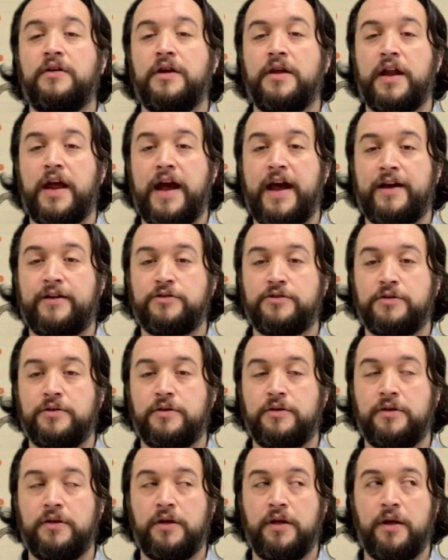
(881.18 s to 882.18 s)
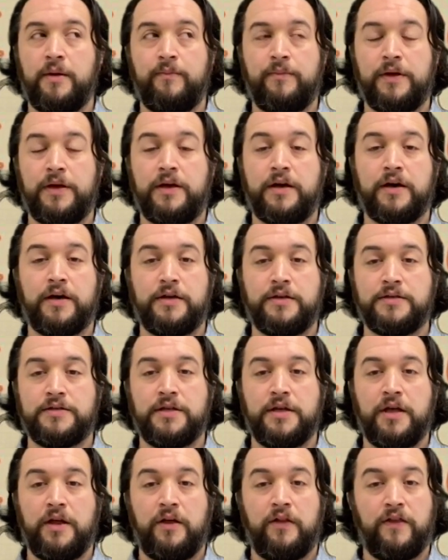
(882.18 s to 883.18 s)
in action because
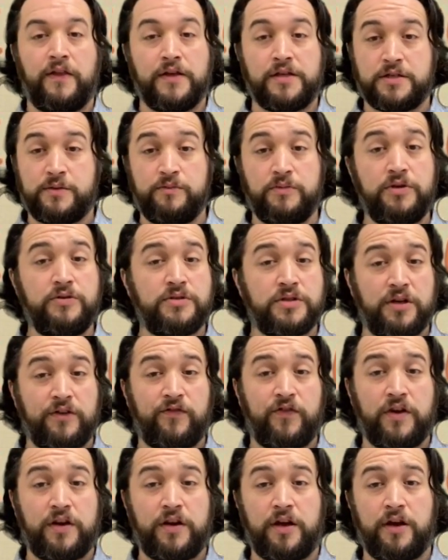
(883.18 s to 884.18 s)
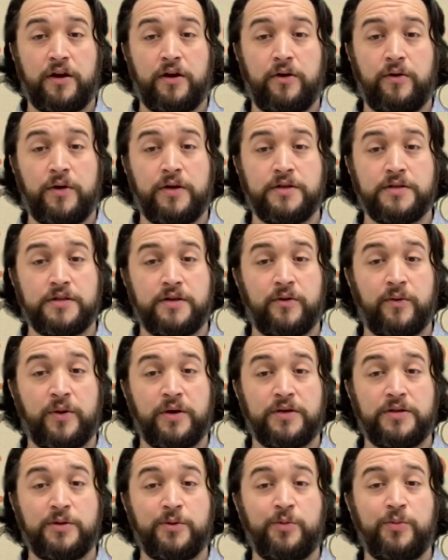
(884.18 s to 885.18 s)
this music video is
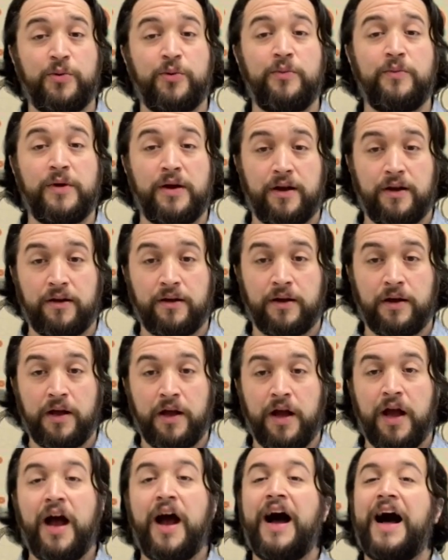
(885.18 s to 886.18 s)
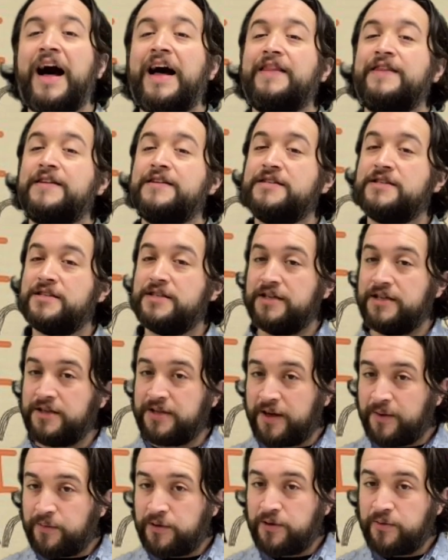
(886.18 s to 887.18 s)
going to premiere on the
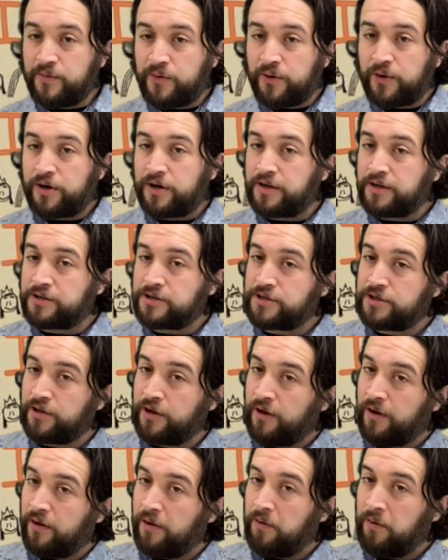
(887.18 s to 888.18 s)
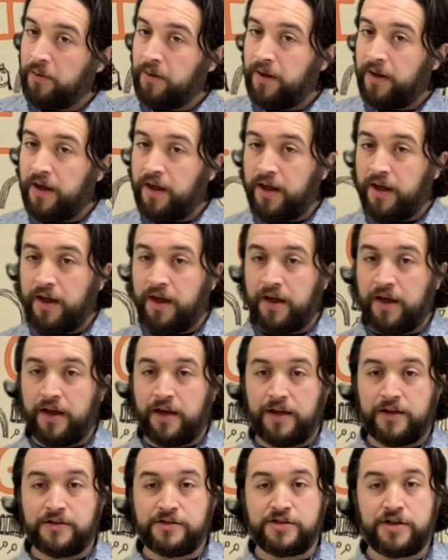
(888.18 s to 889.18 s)
CW Morning Show
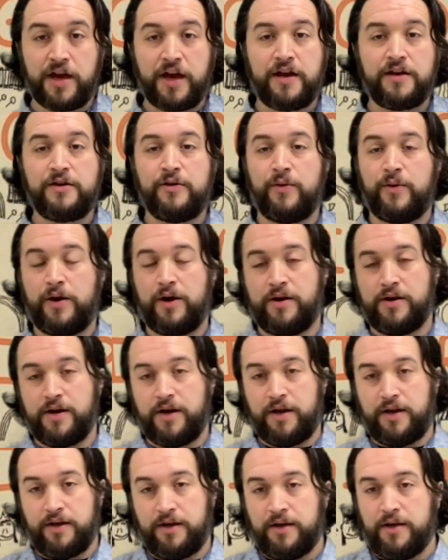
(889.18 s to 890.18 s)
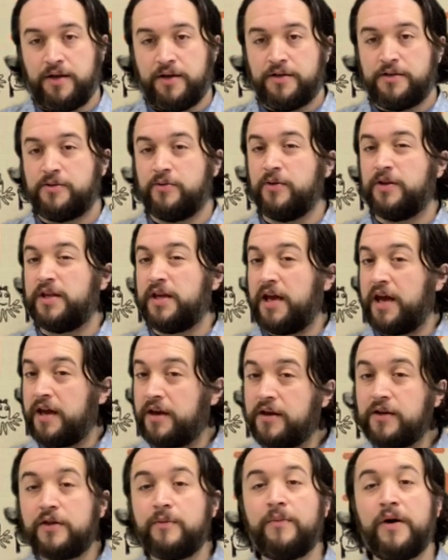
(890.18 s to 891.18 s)
in January. So at the
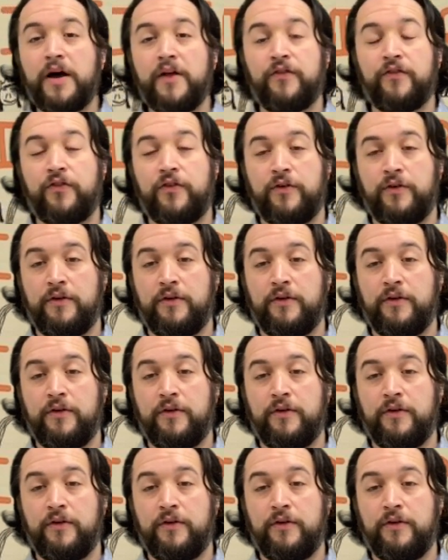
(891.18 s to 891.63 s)
end of the month,